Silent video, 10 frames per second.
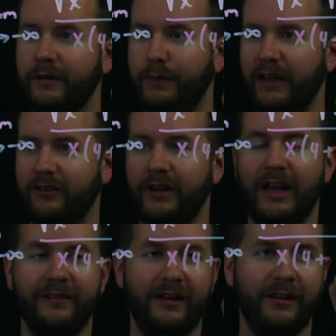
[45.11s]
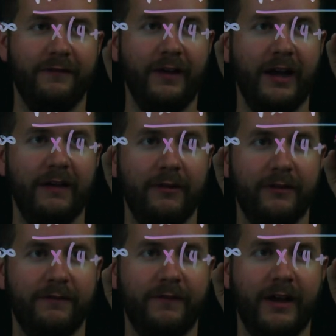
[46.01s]
and factoring an x out of the 5
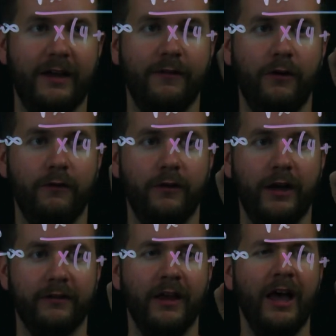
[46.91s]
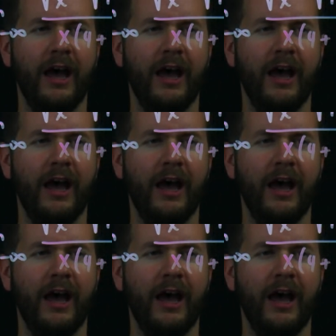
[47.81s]
is 5 over x.